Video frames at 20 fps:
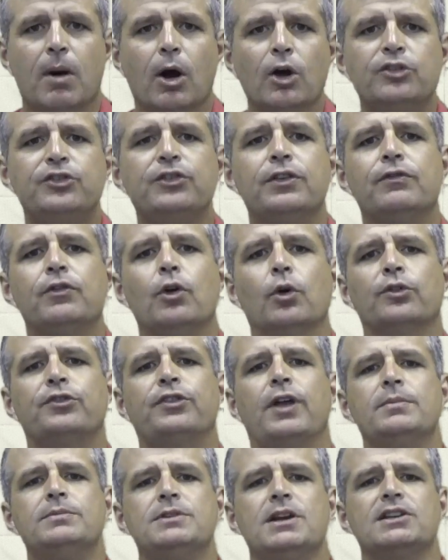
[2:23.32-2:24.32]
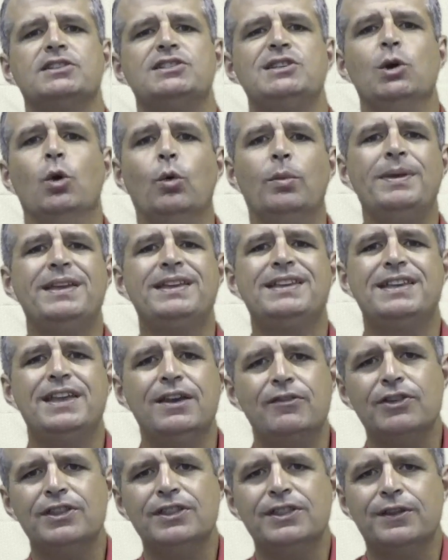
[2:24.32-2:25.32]
most of your subjects, you will be
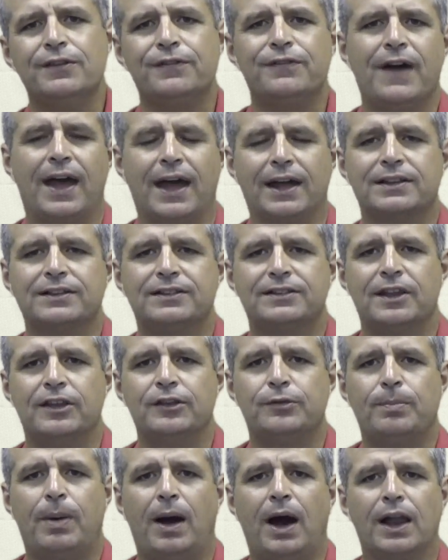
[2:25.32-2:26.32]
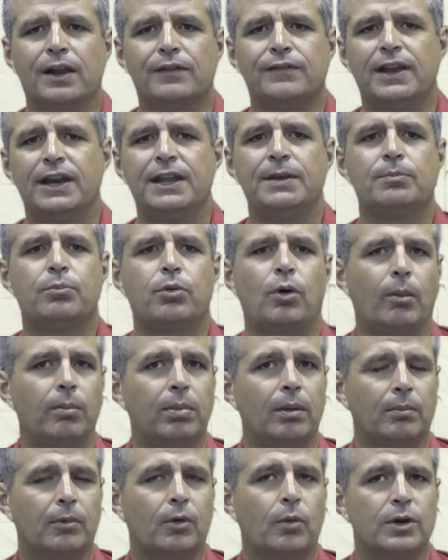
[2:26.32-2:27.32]
given the facts as part of any problem